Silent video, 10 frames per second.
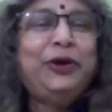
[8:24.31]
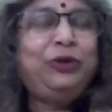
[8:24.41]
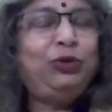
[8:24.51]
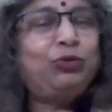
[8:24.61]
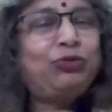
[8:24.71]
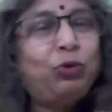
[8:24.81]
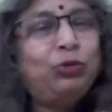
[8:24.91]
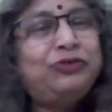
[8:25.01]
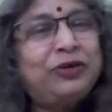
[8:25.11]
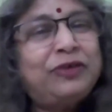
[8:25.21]
you know,
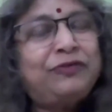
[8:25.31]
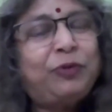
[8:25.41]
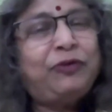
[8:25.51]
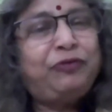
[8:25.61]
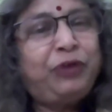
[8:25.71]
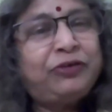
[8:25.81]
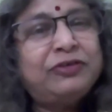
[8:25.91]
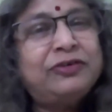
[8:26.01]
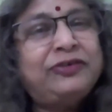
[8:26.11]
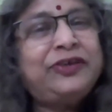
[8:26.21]
soldiers from the
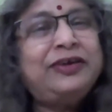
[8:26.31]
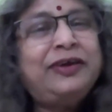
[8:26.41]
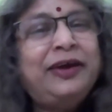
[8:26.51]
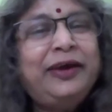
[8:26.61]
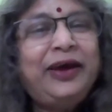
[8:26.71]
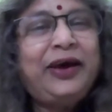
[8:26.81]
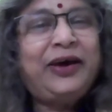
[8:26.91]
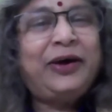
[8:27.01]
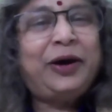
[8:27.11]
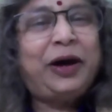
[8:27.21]
fraternity
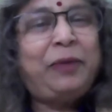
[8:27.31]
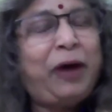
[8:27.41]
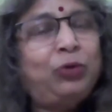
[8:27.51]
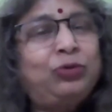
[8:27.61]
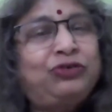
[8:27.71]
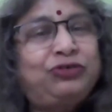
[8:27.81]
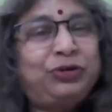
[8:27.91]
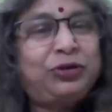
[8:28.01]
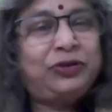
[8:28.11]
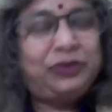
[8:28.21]
about
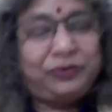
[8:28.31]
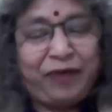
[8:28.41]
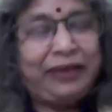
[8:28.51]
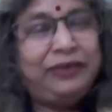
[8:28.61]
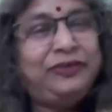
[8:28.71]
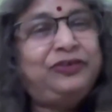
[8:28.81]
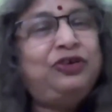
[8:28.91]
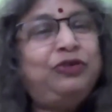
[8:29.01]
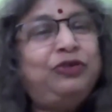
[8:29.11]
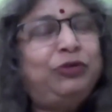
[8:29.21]
the
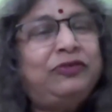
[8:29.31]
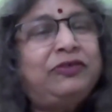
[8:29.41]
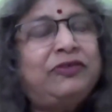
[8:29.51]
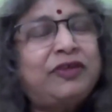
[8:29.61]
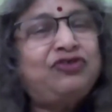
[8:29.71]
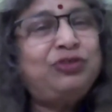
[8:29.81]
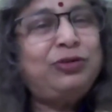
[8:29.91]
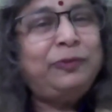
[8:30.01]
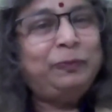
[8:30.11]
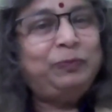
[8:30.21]
validity of this decision?